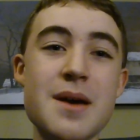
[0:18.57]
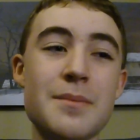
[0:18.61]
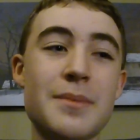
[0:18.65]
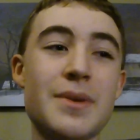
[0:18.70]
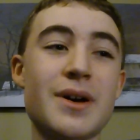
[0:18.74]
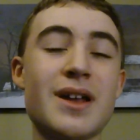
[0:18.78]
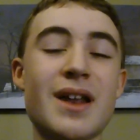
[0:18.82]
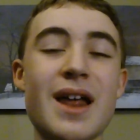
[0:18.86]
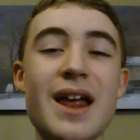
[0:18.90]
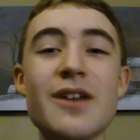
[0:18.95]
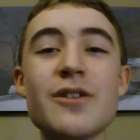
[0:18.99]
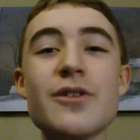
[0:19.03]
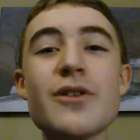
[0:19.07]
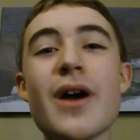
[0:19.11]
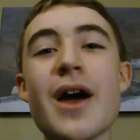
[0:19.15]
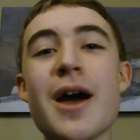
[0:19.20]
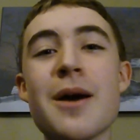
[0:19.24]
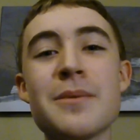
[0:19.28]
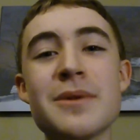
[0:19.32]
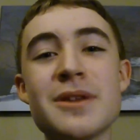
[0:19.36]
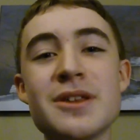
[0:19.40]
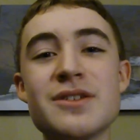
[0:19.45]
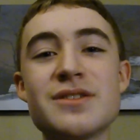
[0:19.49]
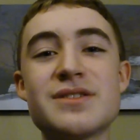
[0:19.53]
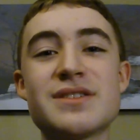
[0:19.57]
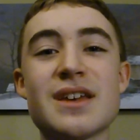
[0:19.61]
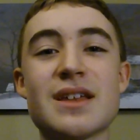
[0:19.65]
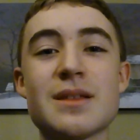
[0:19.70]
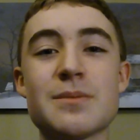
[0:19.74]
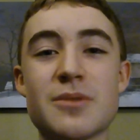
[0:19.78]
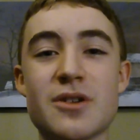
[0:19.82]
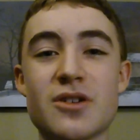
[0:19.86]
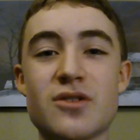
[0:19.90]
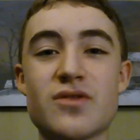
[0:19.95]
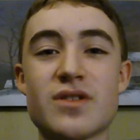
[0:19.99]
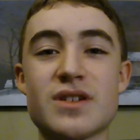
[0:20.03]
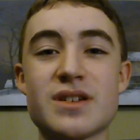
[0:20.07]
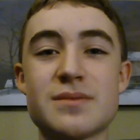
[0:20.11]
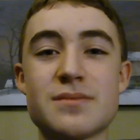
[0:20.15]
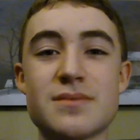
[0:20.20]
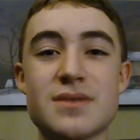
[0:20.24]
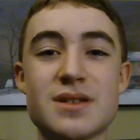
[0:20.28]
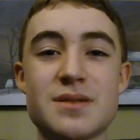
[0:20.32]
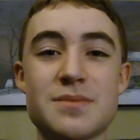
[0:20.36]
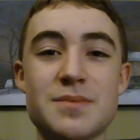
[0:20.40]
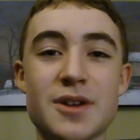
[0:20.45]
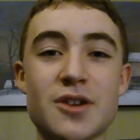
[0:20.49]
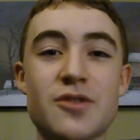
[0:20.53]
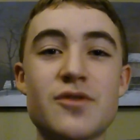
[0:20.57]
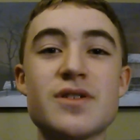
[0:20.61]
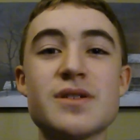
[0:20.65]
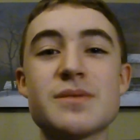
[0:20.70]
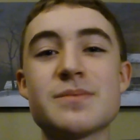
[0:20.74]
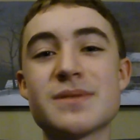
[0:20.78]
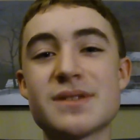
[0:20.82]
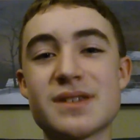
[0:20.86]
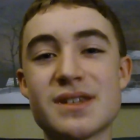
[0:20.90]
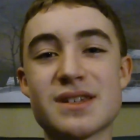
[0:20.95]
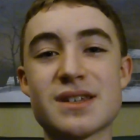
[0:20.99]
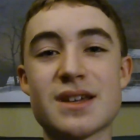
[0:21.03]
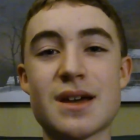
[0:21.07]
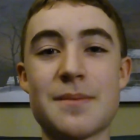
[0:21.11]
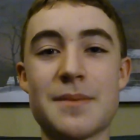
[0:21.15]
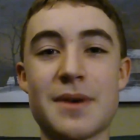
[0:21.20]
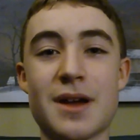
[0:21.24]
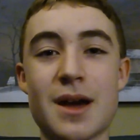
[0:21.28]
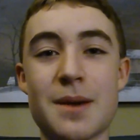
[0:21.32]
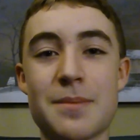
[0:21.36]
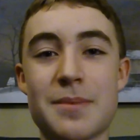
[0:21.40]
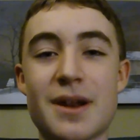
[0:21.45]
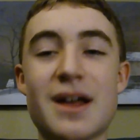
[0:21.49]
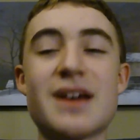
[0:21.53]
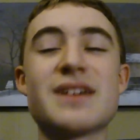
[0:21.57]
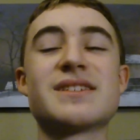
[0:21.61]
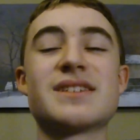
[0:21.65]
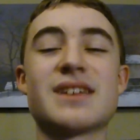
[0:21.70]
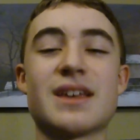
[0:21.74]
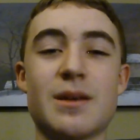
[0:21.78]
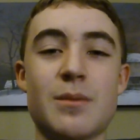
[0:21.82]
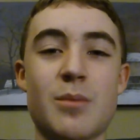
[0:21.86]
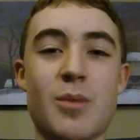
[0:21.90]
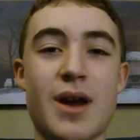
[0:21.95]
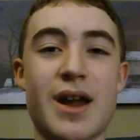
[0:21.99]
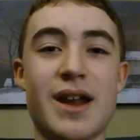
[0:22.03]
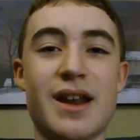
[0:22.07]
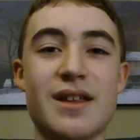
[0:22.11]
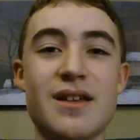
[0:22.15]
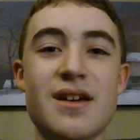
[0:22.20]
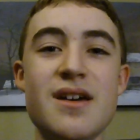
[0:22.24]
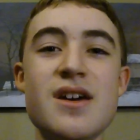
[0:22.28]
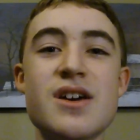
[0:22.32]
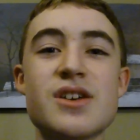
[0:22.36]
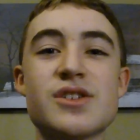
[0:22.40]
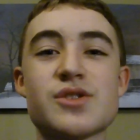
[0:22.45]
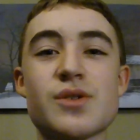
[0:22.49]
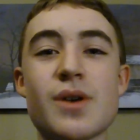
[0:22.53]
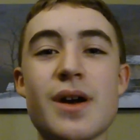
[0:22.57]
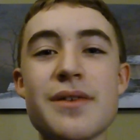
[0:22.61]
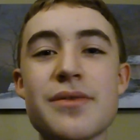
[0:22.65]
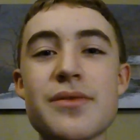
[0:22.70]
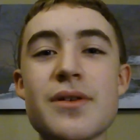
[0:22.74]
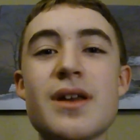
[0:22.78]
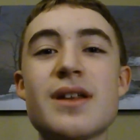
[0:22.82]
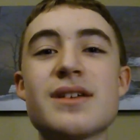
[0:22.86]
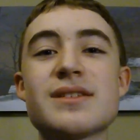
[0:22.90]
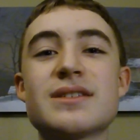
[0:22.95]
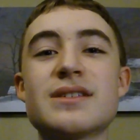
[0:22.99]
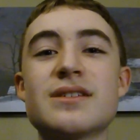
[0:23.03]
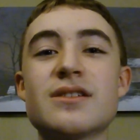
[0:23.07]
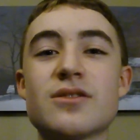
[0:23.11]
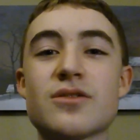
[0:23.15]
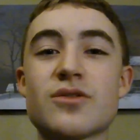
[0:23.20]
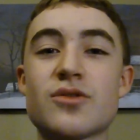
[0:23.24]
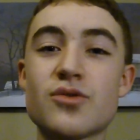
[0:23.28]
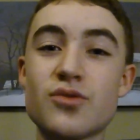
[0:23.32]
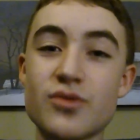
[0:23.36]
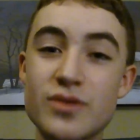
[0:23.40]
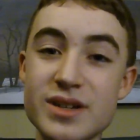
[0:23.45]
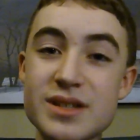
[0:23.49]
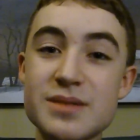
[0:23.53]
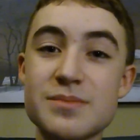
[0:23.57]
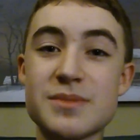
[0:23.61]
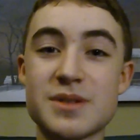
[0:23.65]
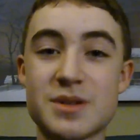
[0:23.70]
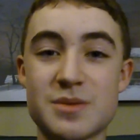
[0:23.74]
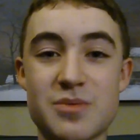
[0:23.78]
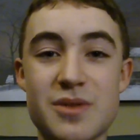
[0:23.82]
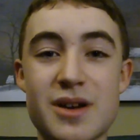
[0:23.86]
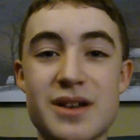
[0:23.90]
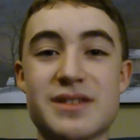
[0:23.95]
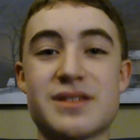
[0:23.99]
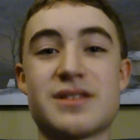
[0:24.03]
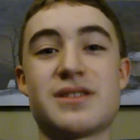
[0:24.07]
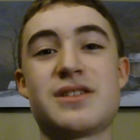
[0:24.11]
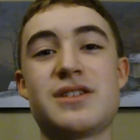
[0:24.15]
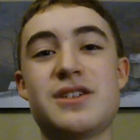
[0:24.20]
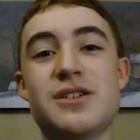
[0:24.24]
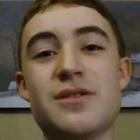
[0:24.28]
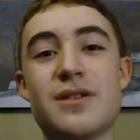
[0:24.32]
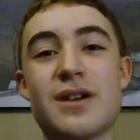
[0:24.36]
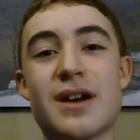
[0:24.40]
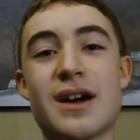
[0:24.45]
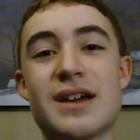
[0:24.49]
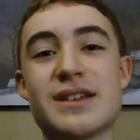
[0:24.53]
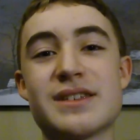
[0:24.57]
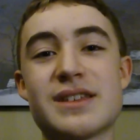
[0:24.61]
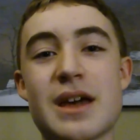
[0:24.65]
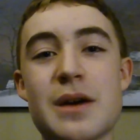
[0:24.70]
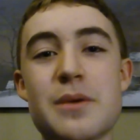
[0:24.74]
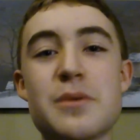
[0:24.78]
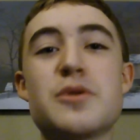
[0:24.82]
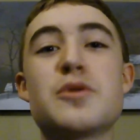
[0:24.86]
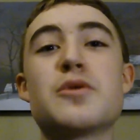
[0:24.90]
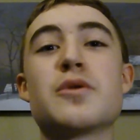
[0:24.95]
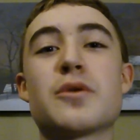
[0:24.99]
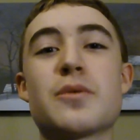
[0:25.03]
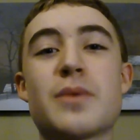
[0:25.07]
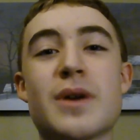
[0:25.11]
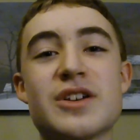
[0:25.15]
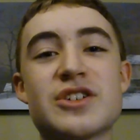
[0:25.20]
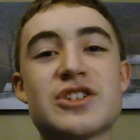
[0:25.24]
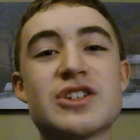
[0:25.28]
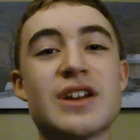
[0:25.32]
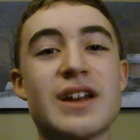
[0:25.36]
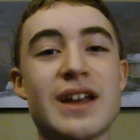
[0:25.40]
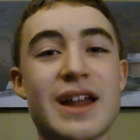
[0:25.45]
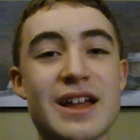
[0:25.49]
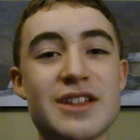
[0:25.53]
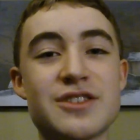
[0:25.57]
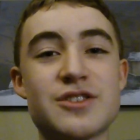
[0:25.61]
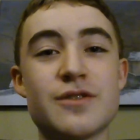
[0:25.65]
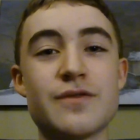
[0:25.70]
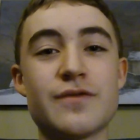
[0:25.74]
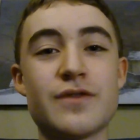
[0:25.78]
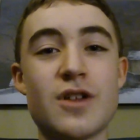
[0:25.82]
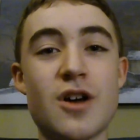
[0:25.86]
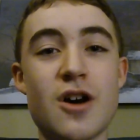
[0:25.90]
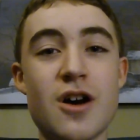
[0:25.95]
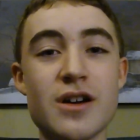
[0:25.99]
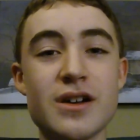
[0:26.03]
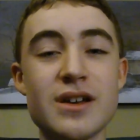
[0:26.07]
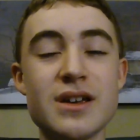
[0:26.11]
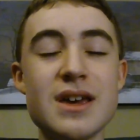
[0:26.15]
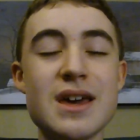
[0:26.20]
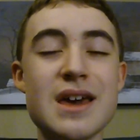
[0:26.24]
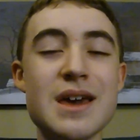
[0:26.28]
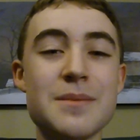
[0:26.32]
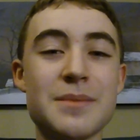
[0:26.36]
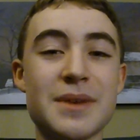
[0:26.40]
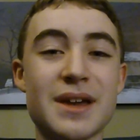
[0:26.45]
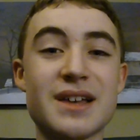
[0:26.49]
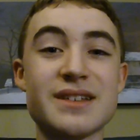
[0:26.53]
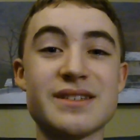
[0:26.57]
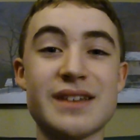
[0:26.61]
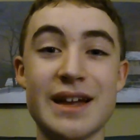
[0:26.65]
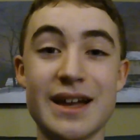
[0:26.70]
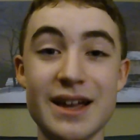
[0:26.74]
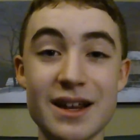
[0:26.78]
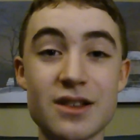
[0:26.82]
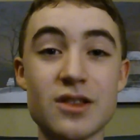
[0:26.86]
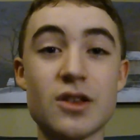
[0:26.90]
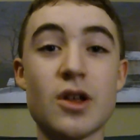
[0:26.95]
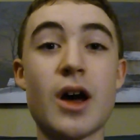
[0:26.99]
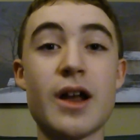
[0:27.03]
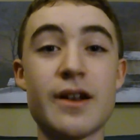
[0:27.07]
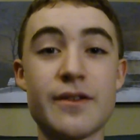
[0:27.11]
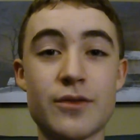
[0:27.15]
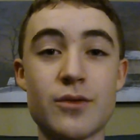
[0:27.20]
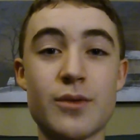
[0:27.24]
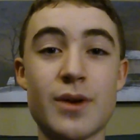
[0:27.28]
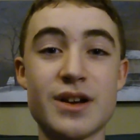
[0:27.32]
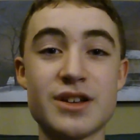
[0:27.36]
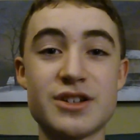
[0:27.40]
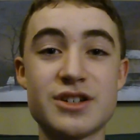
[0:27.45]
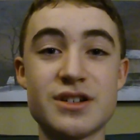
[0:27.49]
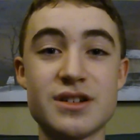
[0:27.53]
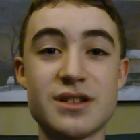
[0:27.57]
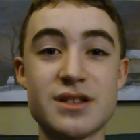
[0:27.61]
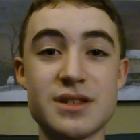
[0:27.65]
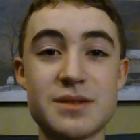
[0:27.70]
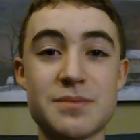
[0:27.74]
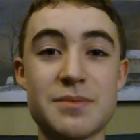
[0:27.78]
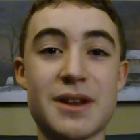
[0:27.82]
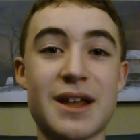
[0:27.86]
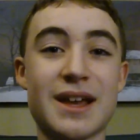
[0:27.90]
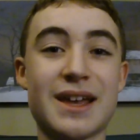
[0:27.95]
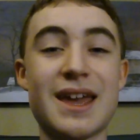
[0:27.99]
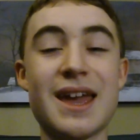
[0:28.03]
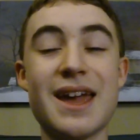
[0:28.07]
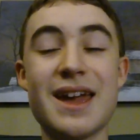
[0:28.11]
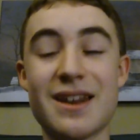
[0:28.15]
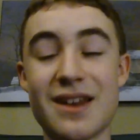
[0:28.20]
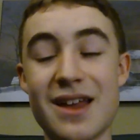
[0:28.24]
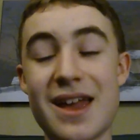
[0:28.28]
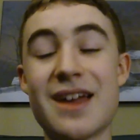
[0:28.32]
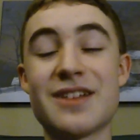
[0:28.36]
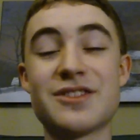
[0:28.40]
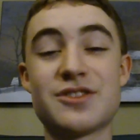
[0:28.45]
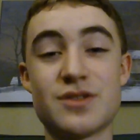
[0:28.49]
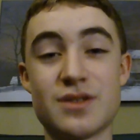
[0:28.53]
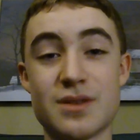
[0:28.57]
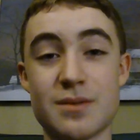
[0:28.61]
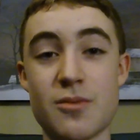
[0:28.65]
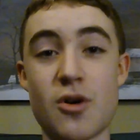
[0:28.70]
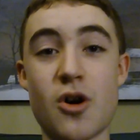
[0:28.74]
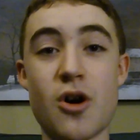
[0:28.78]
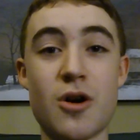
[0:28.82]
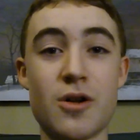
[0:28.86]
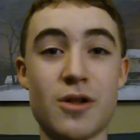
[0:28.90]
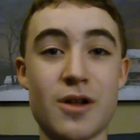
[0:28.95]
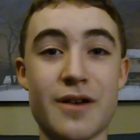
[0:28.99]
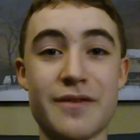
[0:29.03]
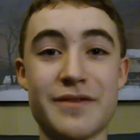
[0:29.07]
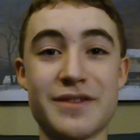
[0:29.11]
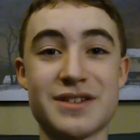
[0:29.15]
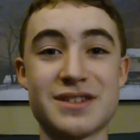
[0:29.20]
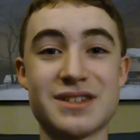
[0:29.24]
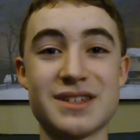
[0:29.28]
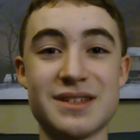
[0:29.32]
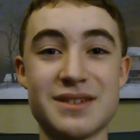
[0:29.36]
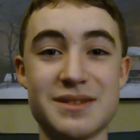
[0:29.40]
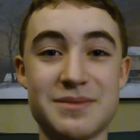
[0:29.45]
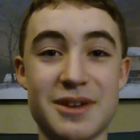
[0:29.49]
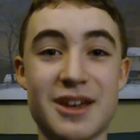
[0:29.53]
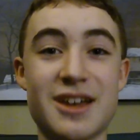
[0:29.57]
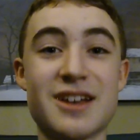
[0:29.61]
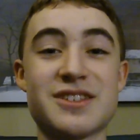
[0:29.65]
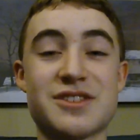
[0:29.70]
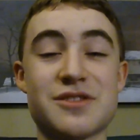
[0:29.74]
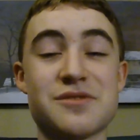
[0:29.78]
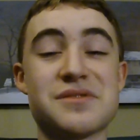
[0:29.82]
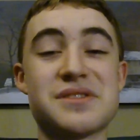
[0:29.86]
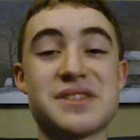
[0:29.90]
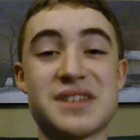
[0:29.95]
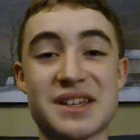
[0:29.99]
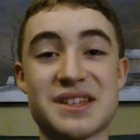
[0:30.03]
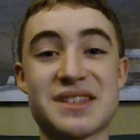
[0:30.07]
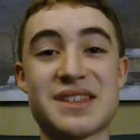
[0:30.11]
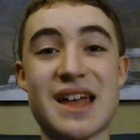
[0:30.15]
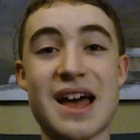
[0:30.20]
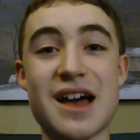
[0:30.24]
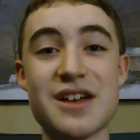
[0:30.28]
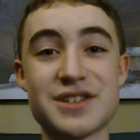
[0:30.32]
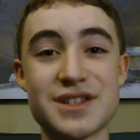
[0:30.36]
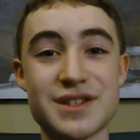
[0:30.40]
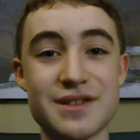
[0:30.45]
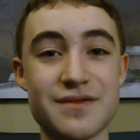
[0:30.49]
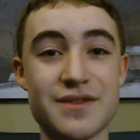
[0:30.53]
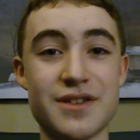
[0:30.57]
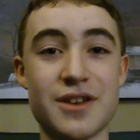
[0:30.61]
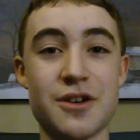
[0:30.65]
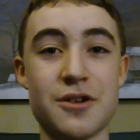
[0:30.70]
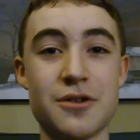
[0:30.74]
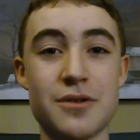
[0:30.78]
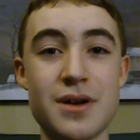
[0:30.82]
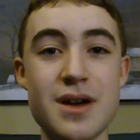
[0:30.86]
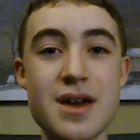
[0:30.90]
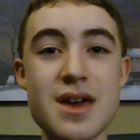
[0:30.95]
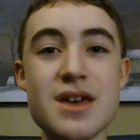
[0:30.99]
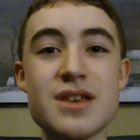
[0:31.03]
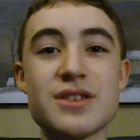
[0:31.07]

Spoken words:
But I don't know how many of you celebrate Christmas, but Christmas is coming up and I celebrate it. So I thought as a little Christmas present to you guys, I would do a question and answer vlog, because I get a lot of questions, but I can't answer them all obviously because there's 6,000 of you.